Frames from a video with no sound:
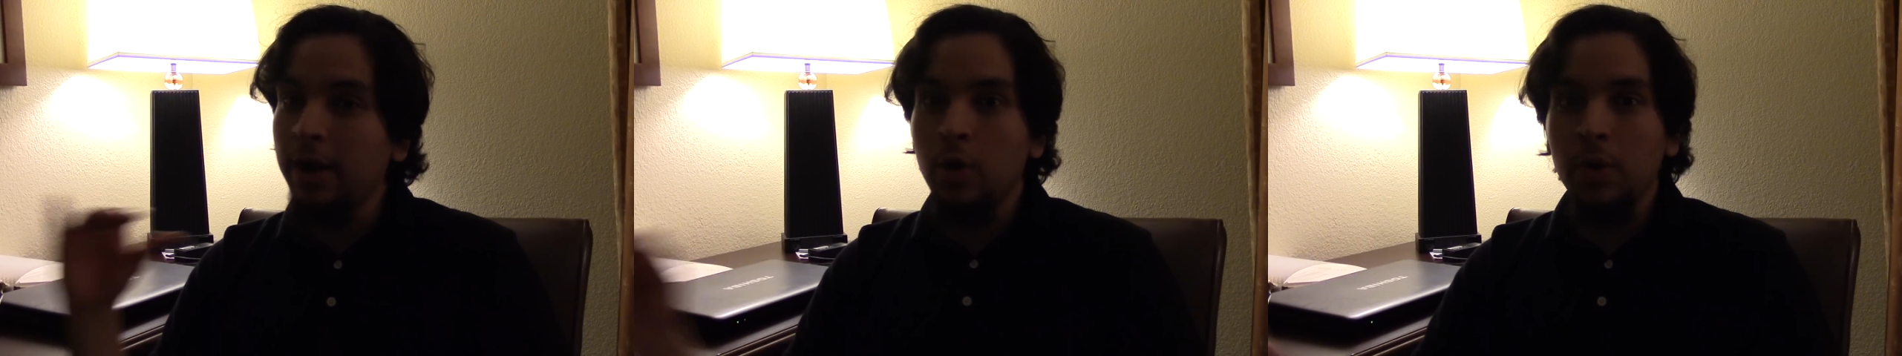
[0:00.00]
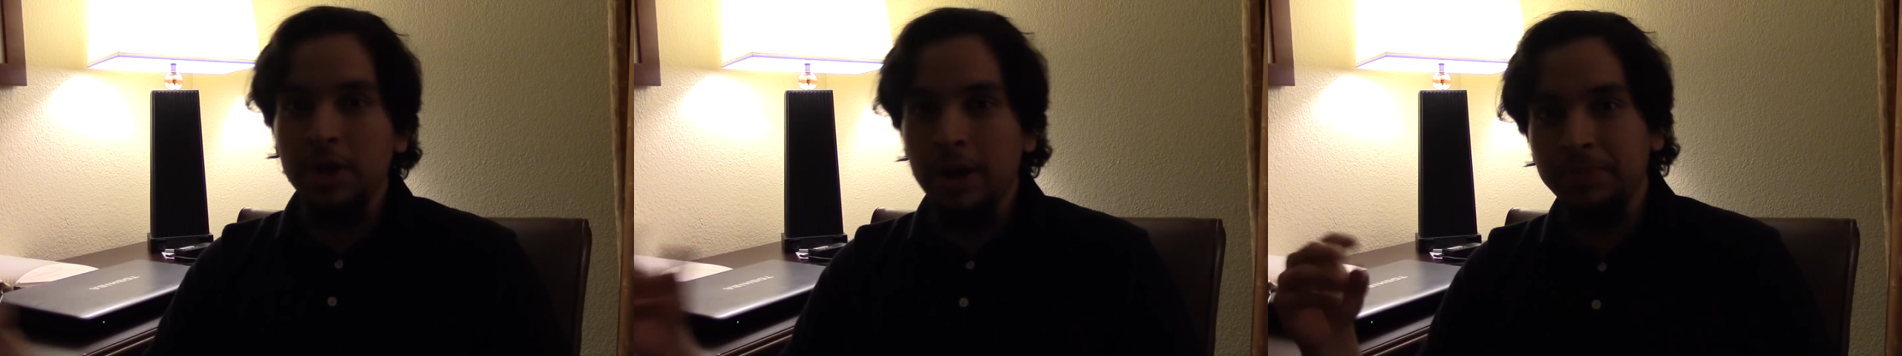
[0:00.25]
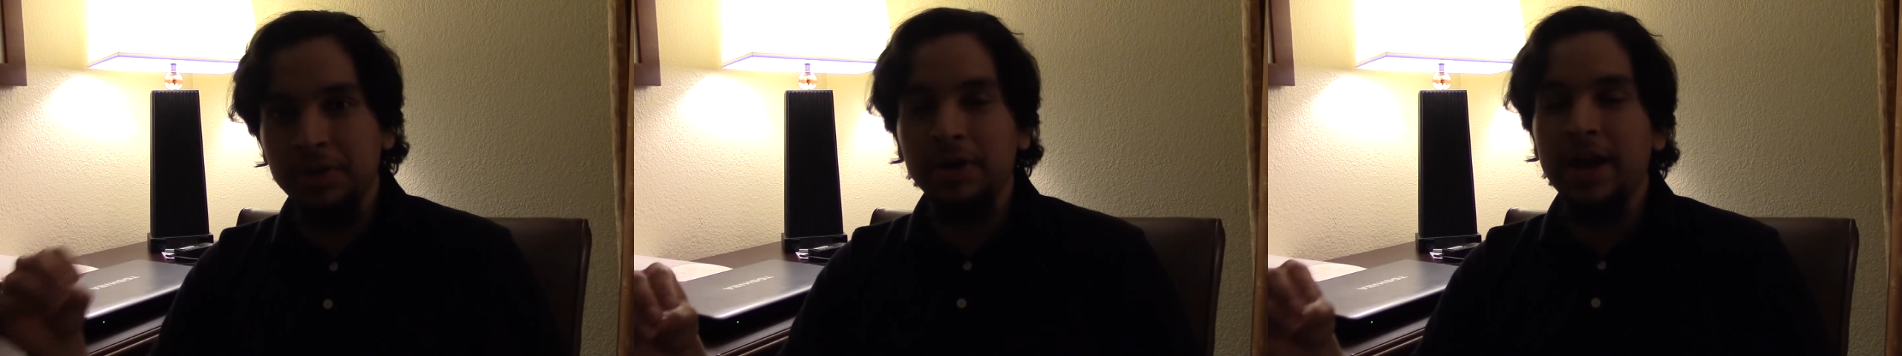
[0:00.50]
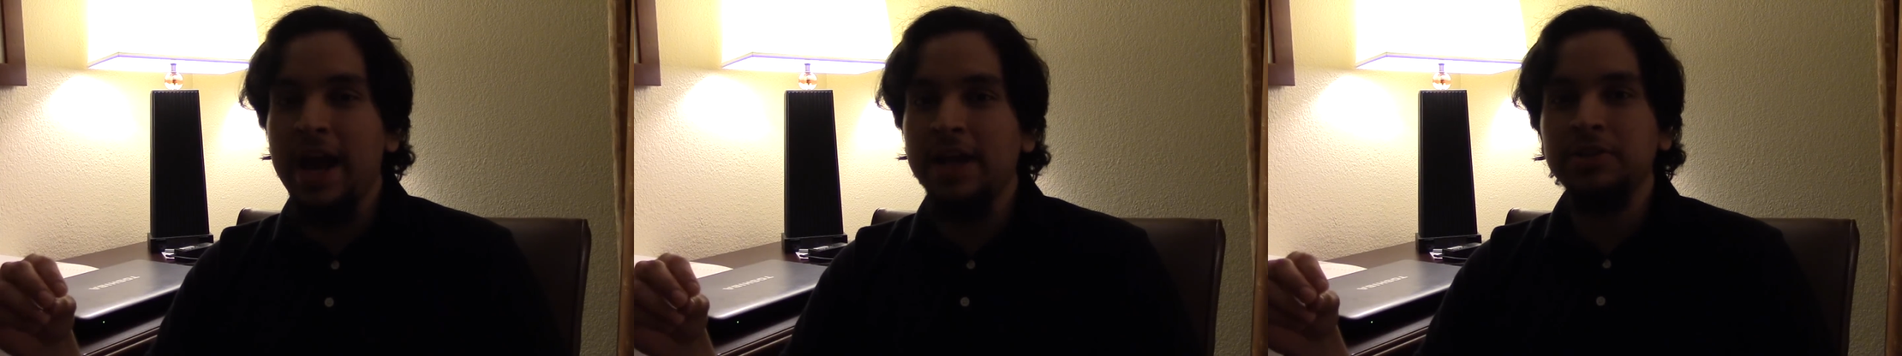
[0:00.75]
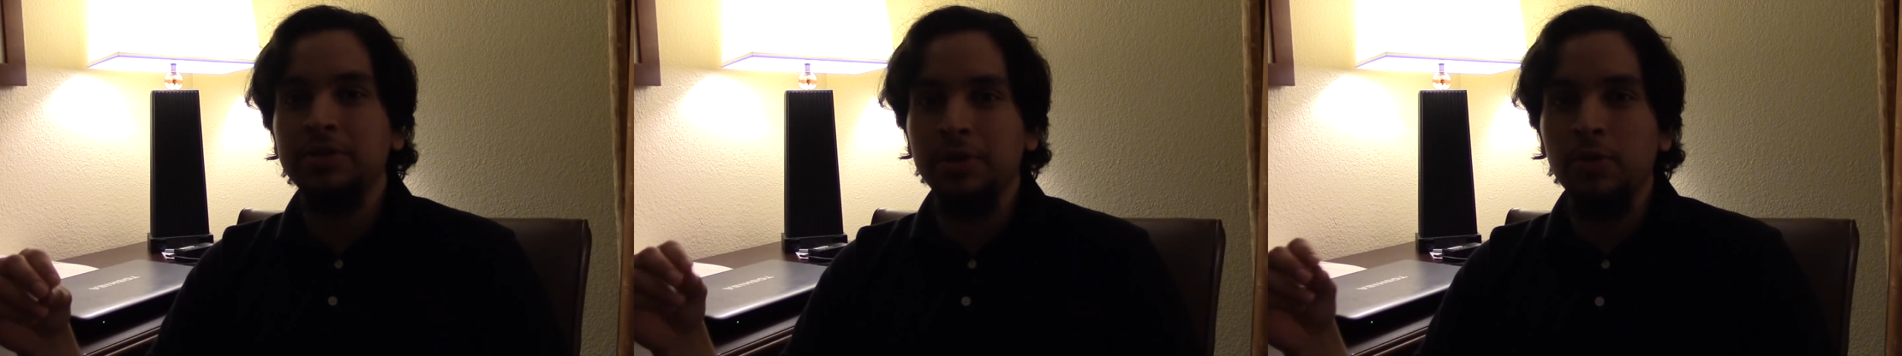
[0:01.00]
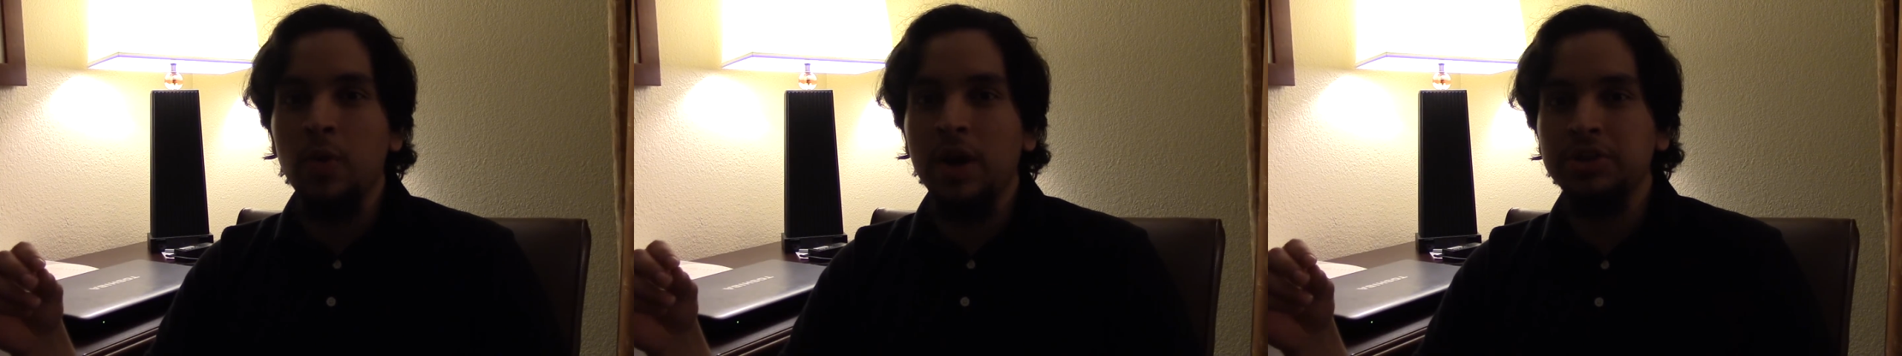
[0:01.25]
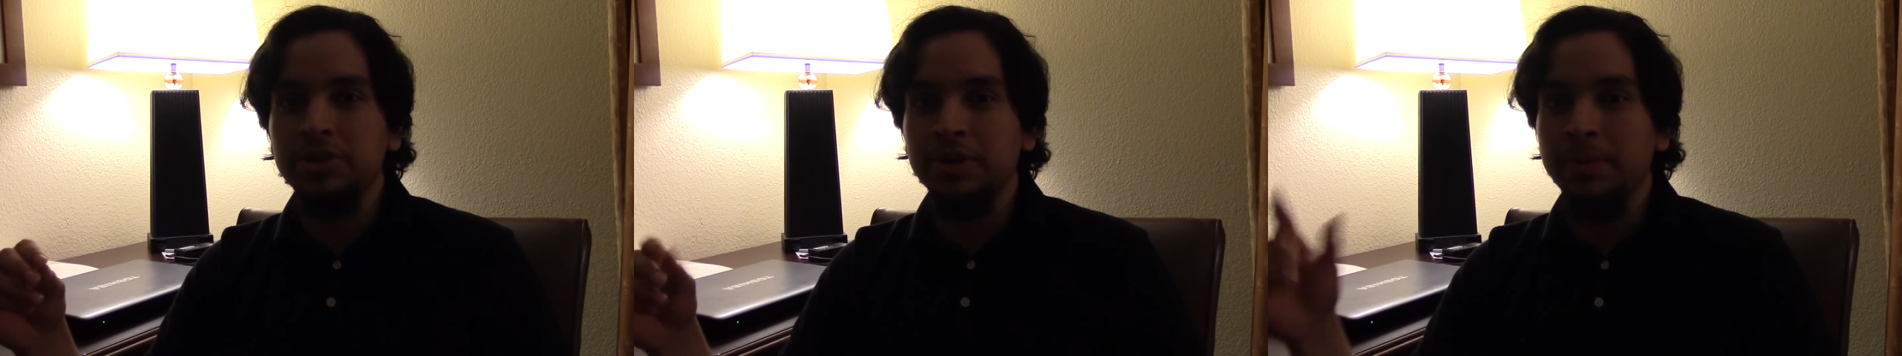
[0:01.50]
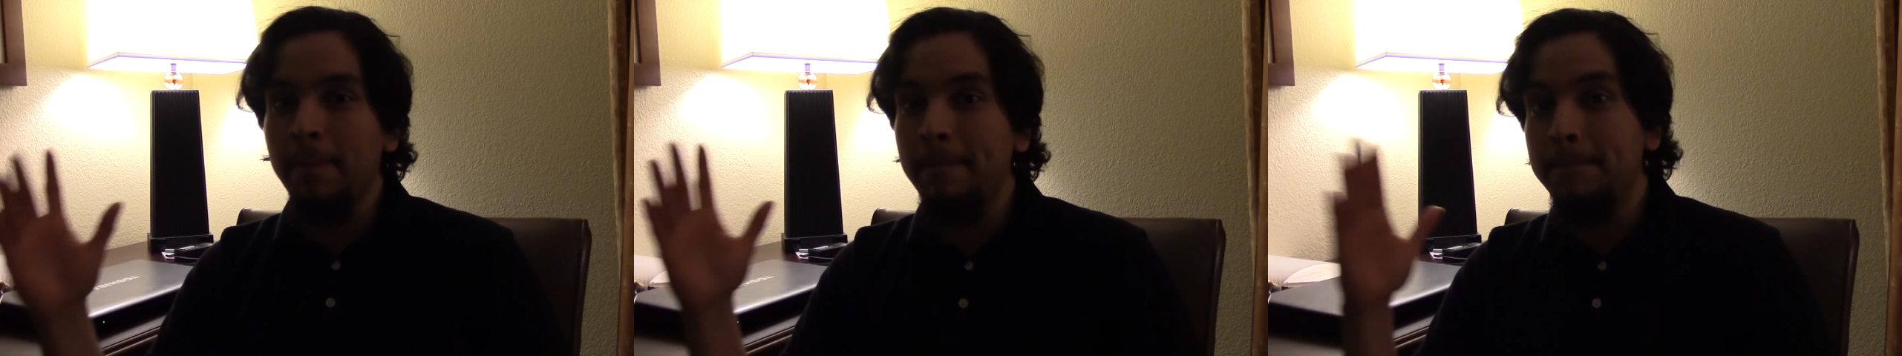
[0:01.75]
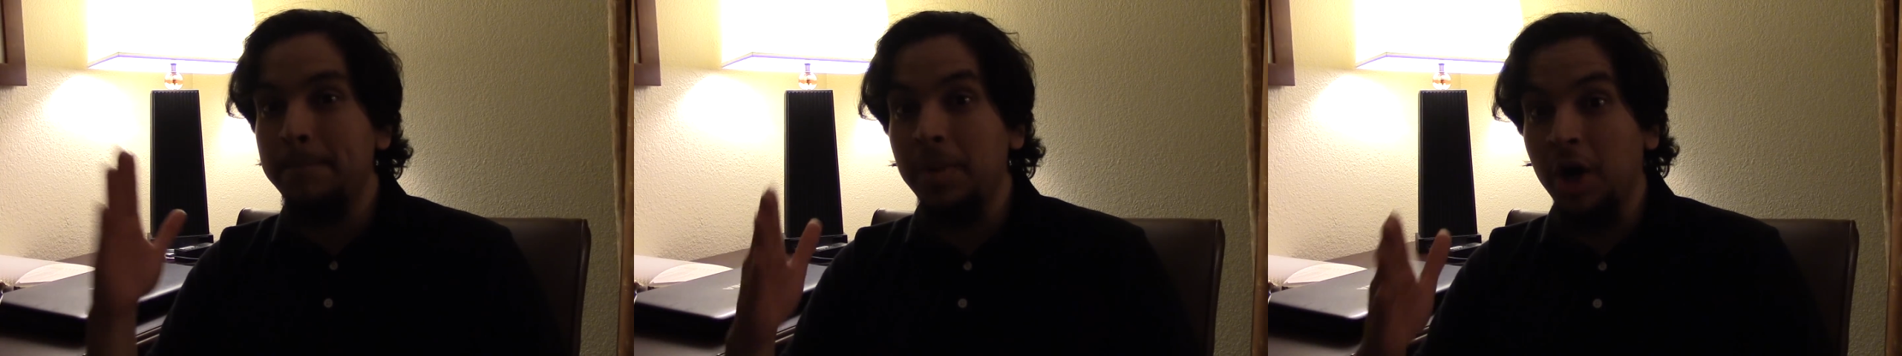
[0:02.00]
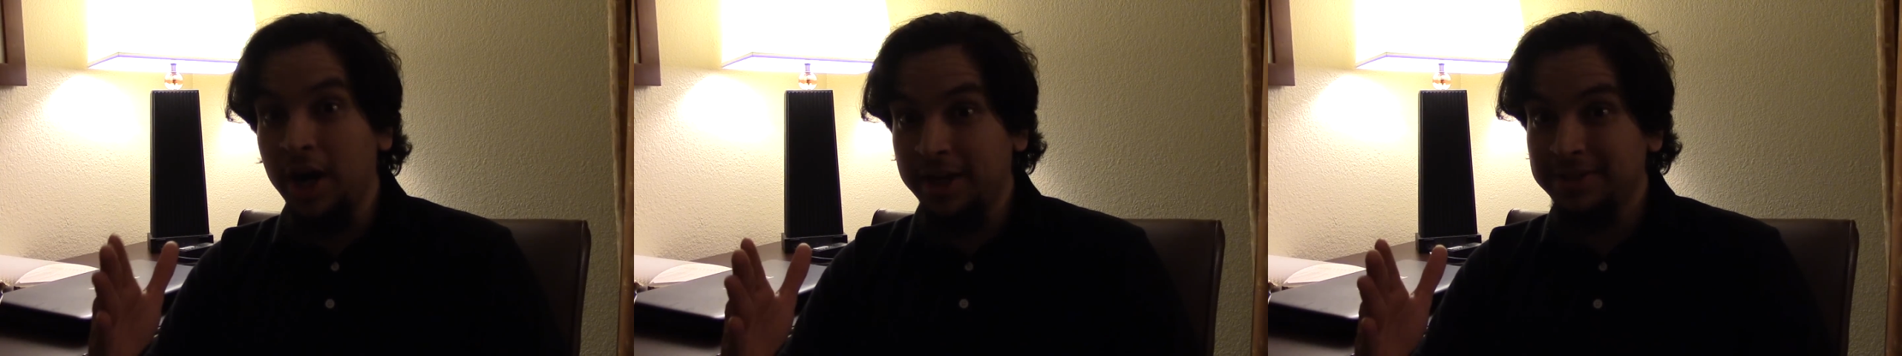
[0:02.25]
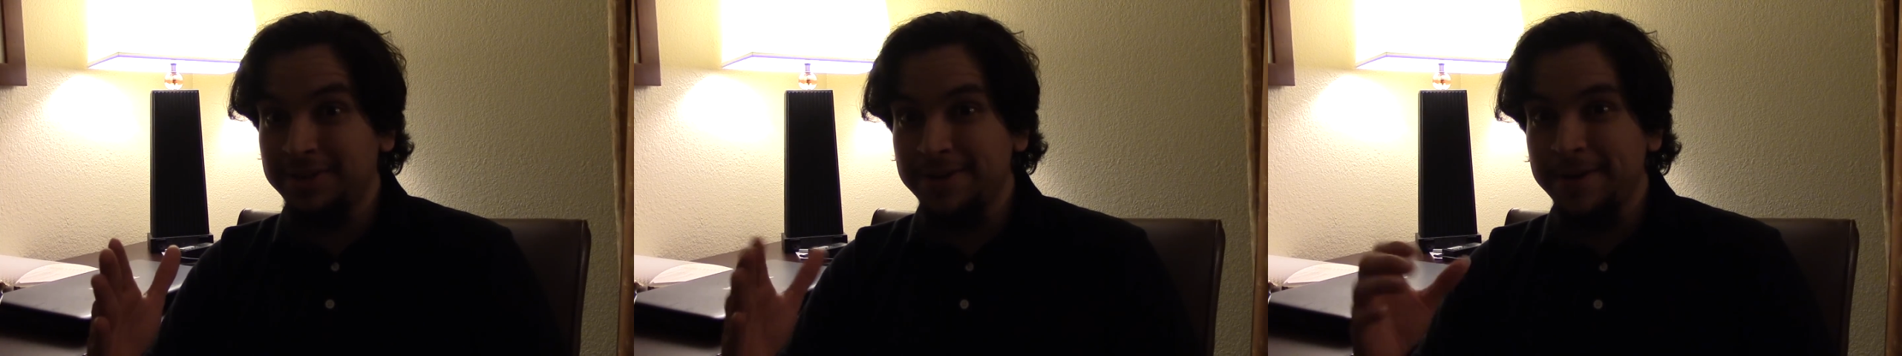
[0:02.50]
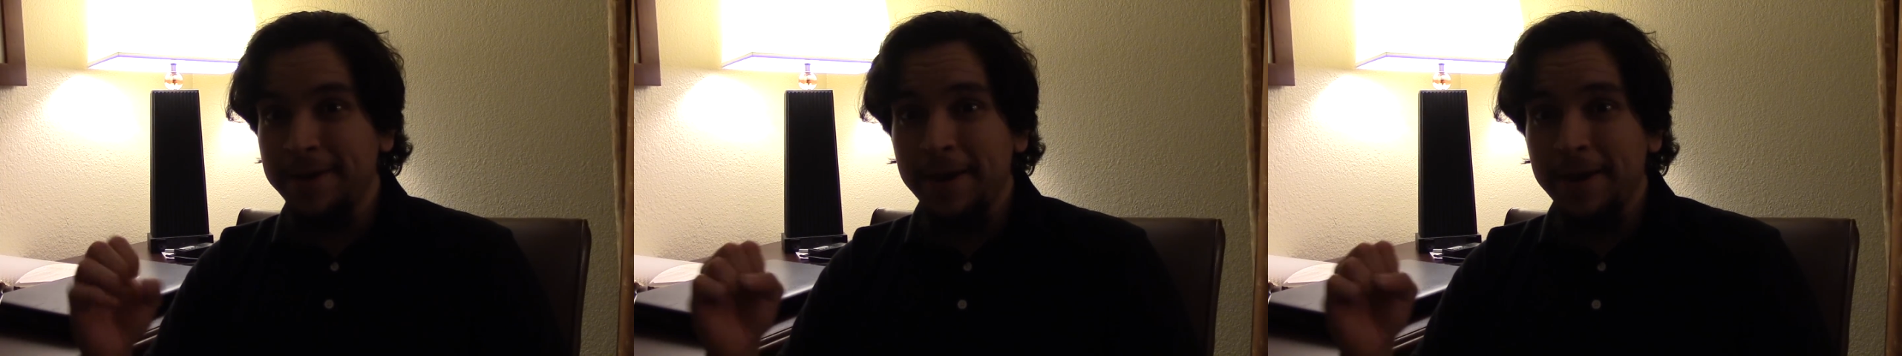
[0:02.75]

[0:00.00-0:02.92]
going up there to ask the question, but